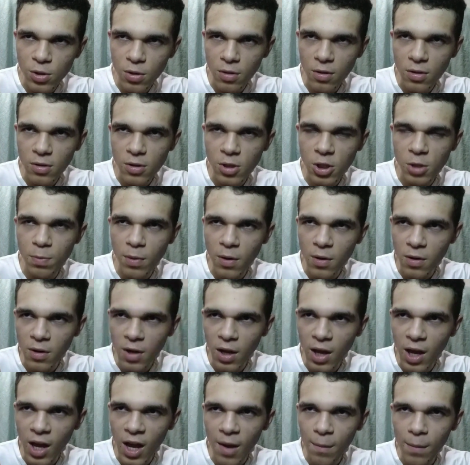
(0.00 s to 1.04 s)
to speed on
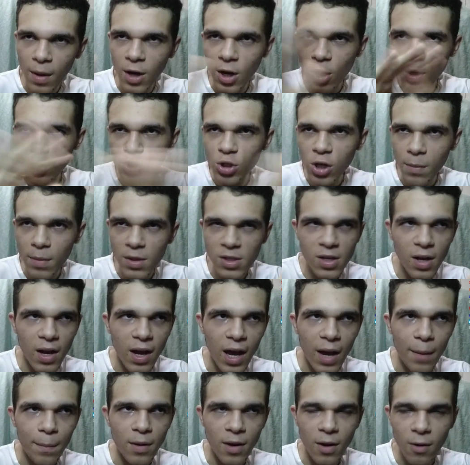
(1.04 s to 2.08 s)
the game, and no drama is going to
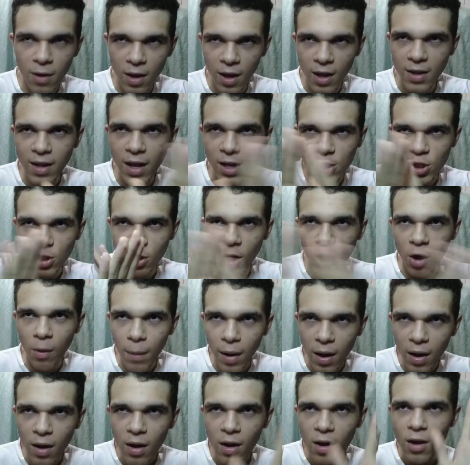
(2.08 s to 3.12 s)
happen, okay? That's all
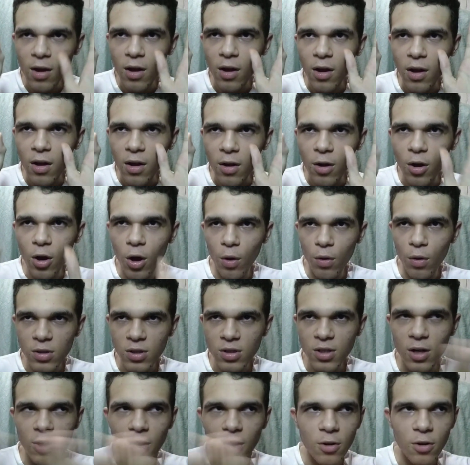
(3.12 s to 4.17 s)
my
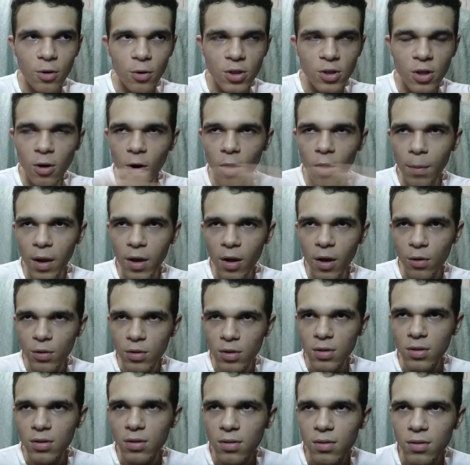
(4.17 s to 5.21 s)
goals. They're, those are all my
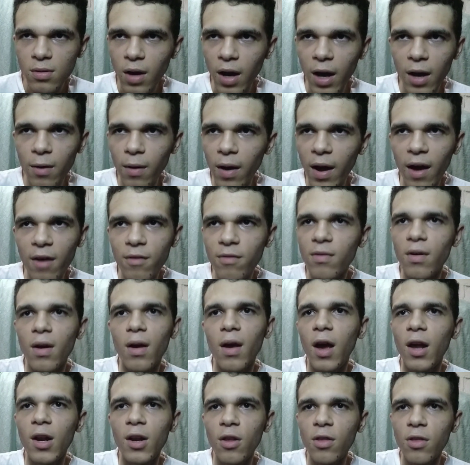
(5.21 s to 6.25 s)
goals. I don't have
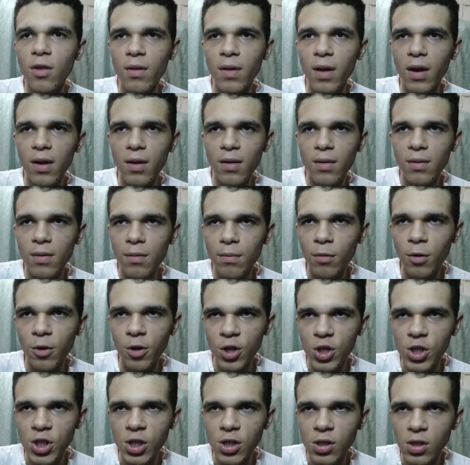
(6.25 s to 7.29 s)
anything like
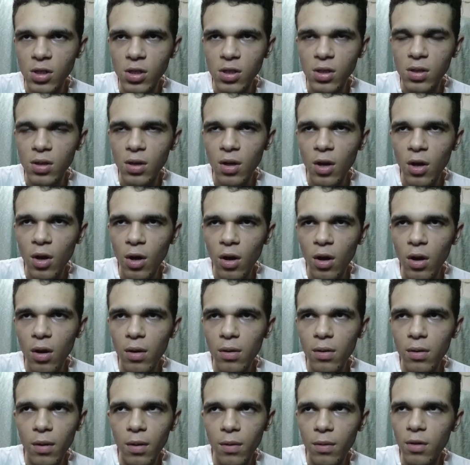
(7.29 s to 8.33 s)
malicious
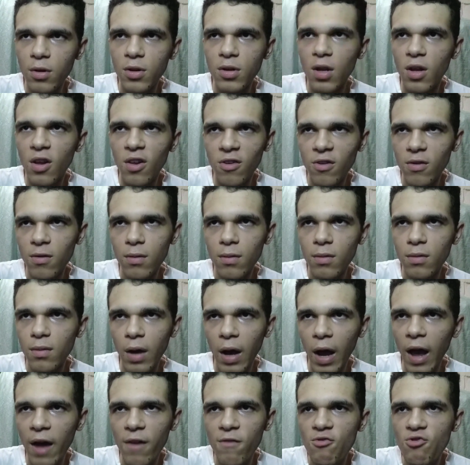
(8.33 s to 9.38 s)
under this.
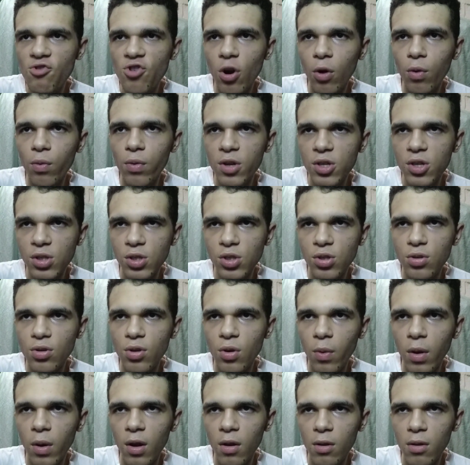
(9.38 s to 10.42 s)
I had no reason to
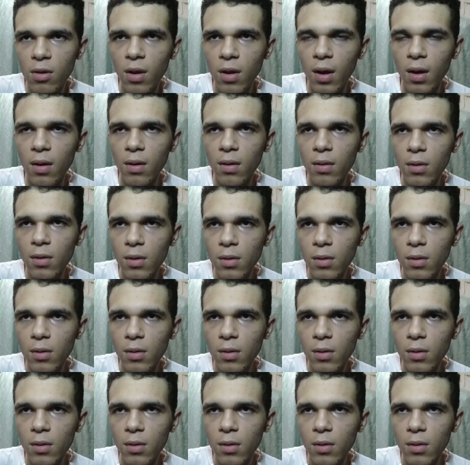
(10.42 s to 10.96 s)
do any of that.